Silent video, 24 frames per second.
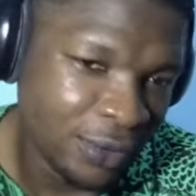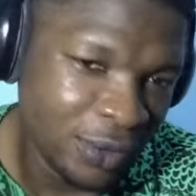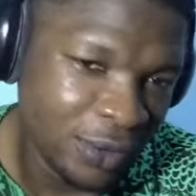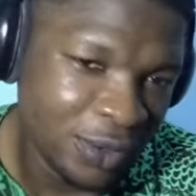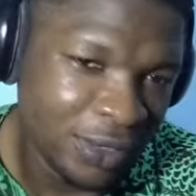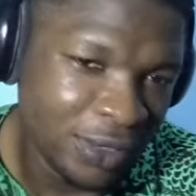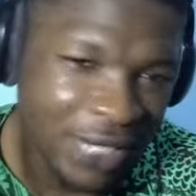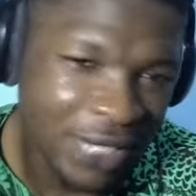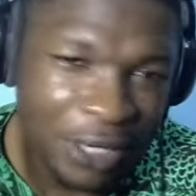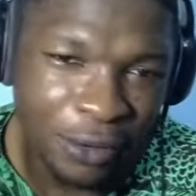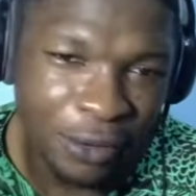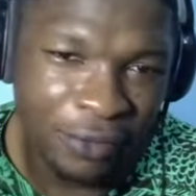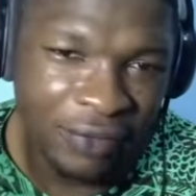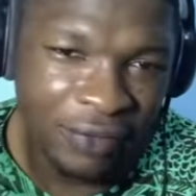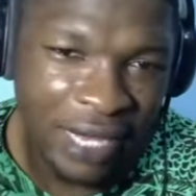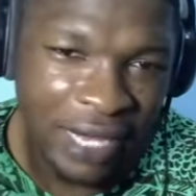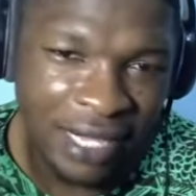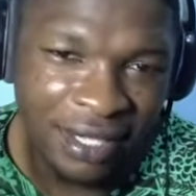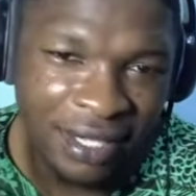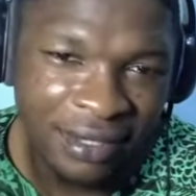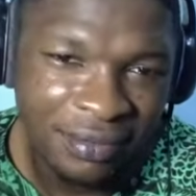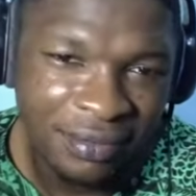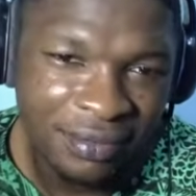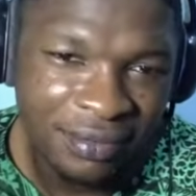So it's kind of
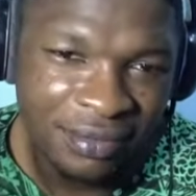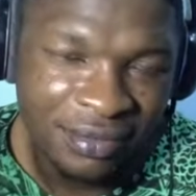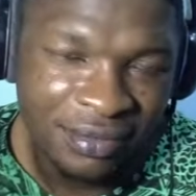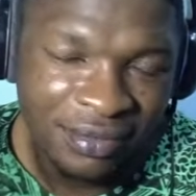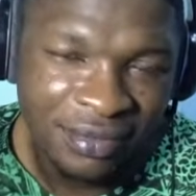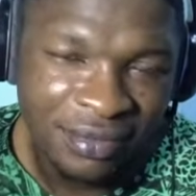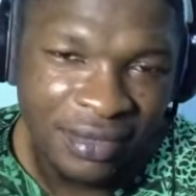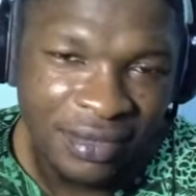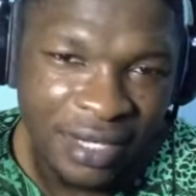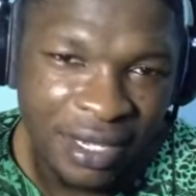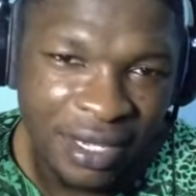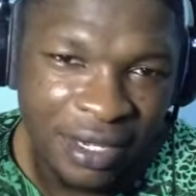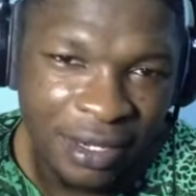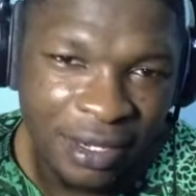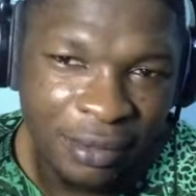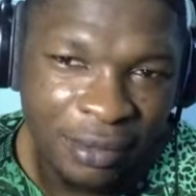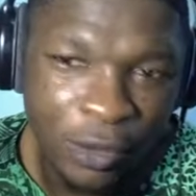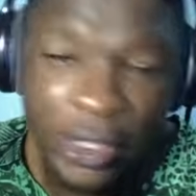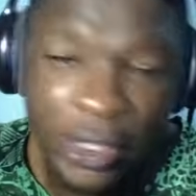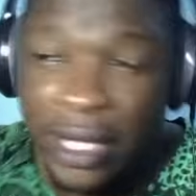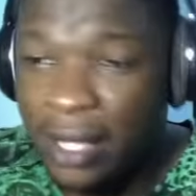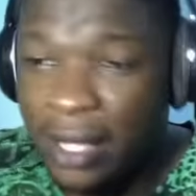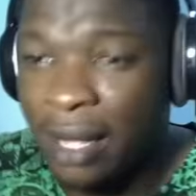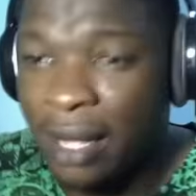like,
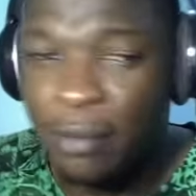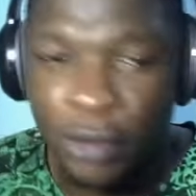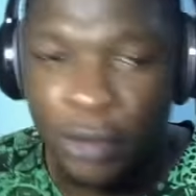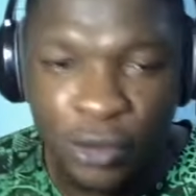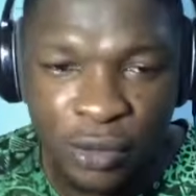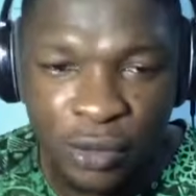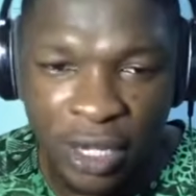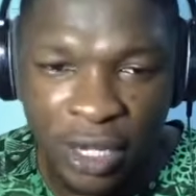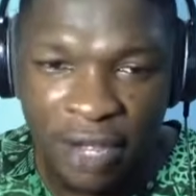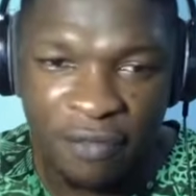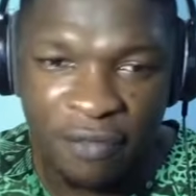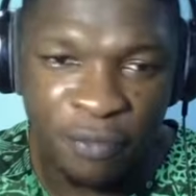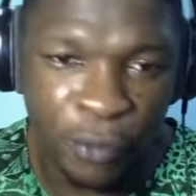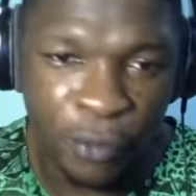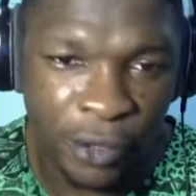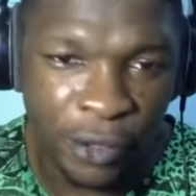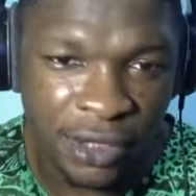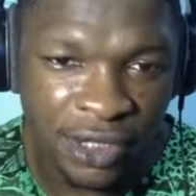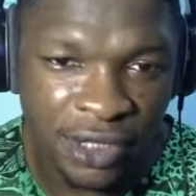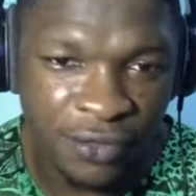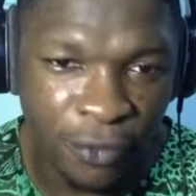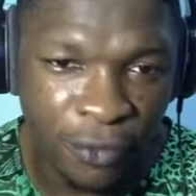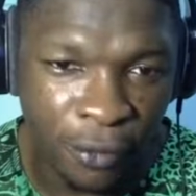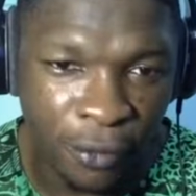okay, I'm going to have
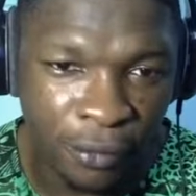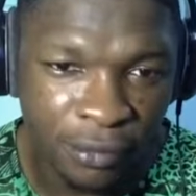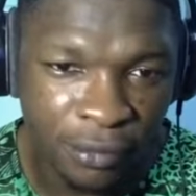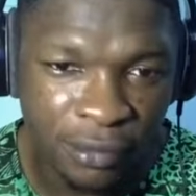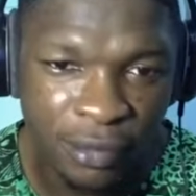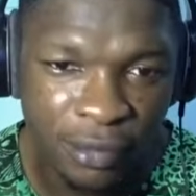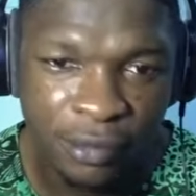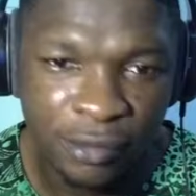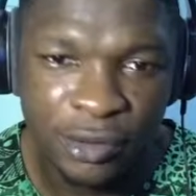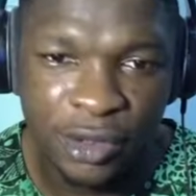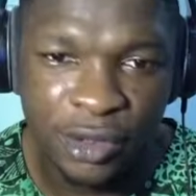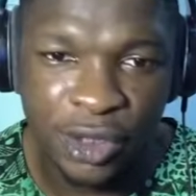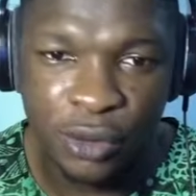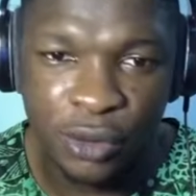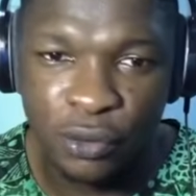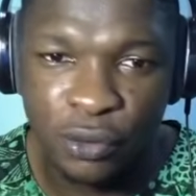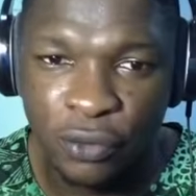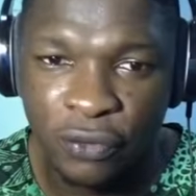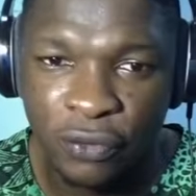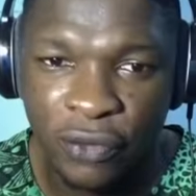points from Diouf